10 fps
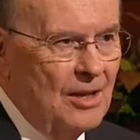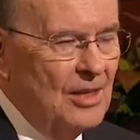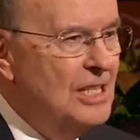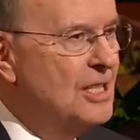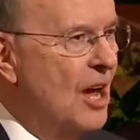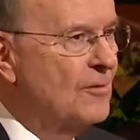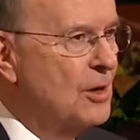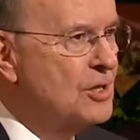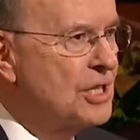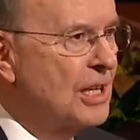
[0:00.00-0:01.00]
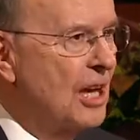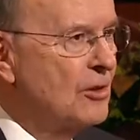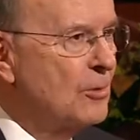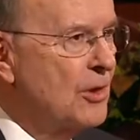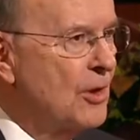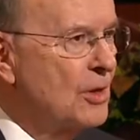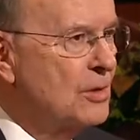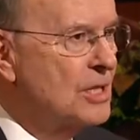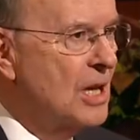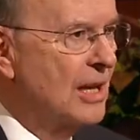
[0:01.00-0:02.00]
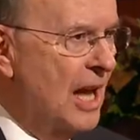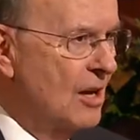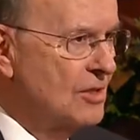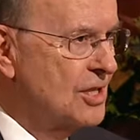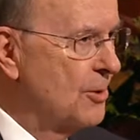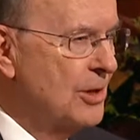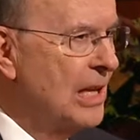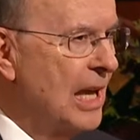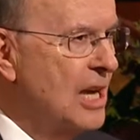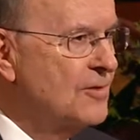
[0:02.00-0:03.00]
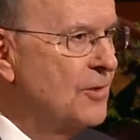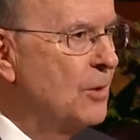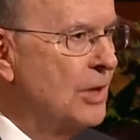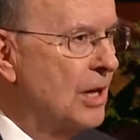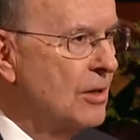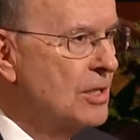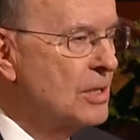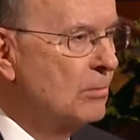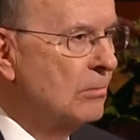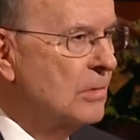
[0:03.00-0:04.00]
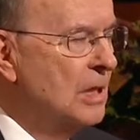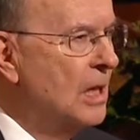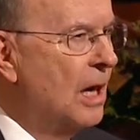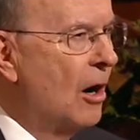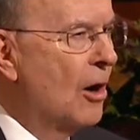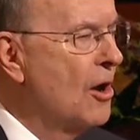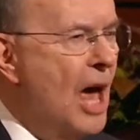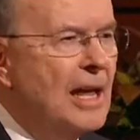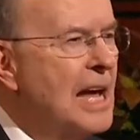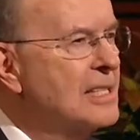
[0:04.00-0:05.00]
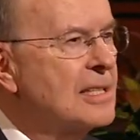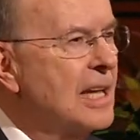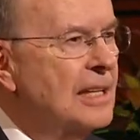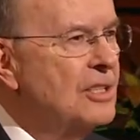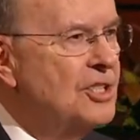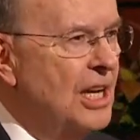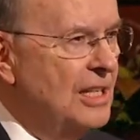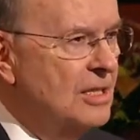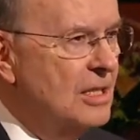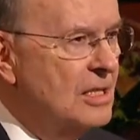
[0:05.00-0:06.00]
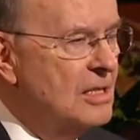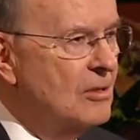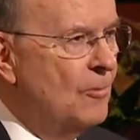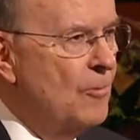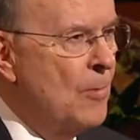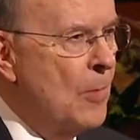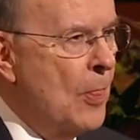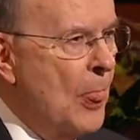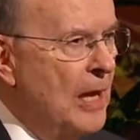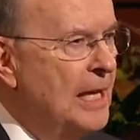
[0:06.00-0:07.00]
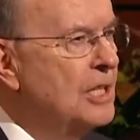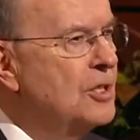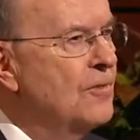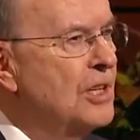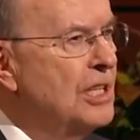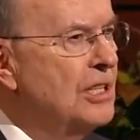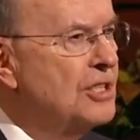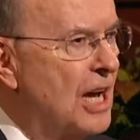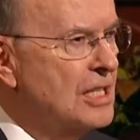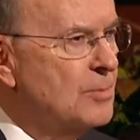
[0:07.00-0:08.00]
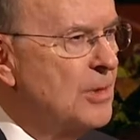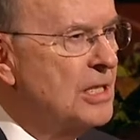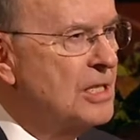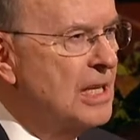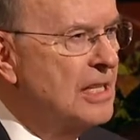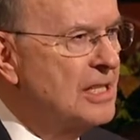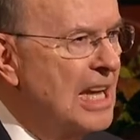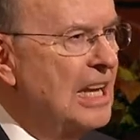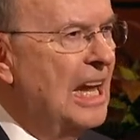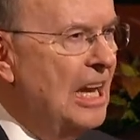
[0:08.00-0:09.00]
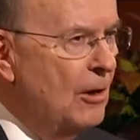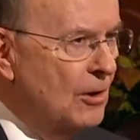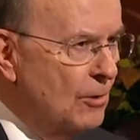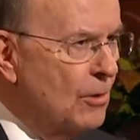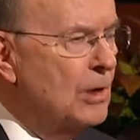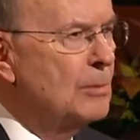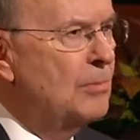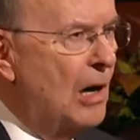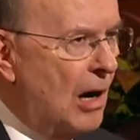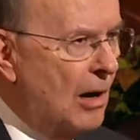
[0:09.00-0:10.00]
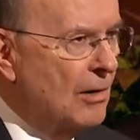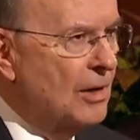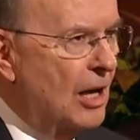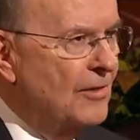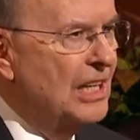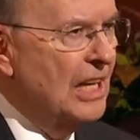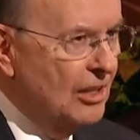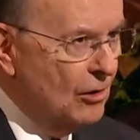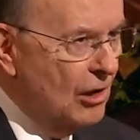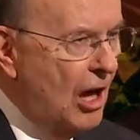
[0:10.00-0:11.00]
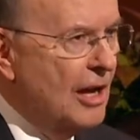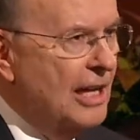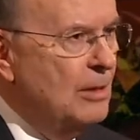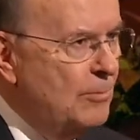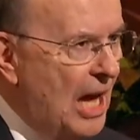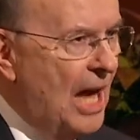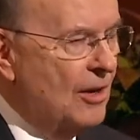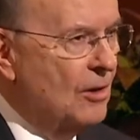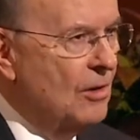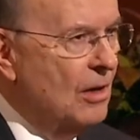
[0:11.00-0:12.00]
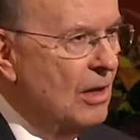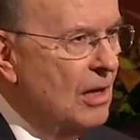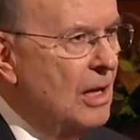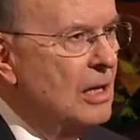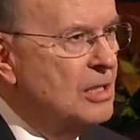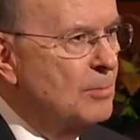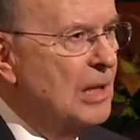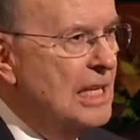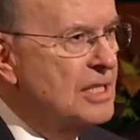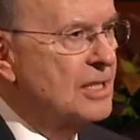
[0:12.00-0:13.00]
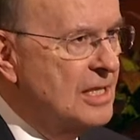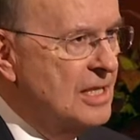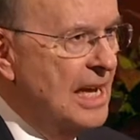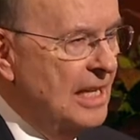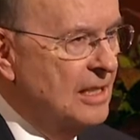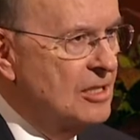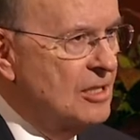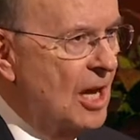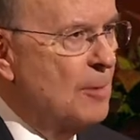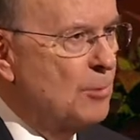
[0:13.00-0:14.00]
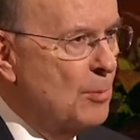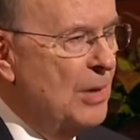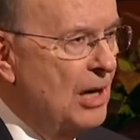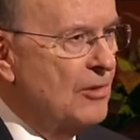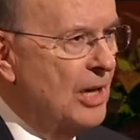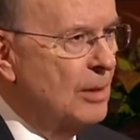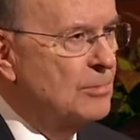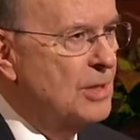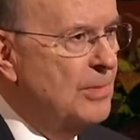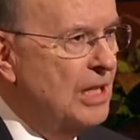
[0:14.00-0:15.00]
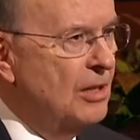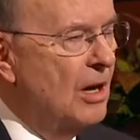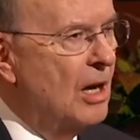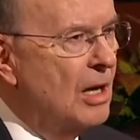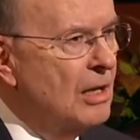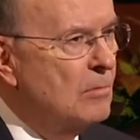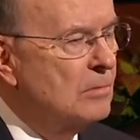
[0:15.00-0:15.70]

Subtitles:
These efforts, together with those announced during the last few years, are not isolated changes. Each of the adjustments is an integral part of an interlocking pattern to bless the saints and prepare them to meet God.